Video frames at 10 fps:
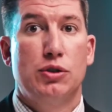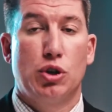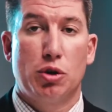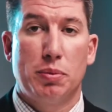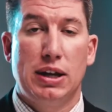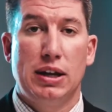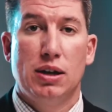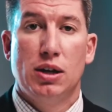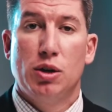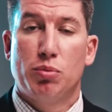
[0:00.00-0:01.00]
Germany,
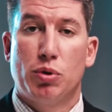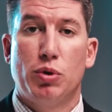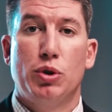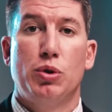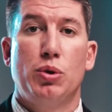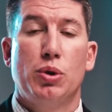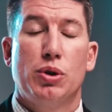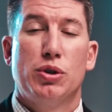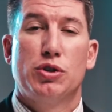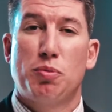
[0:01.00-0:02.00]
Peru,
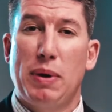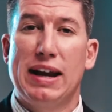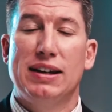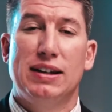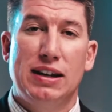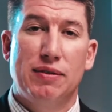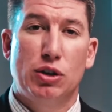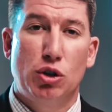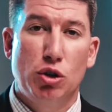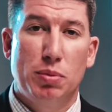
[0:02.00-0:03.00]
Spain, and even
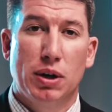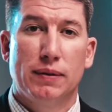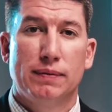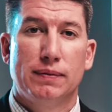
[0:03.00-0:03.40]
Cuba.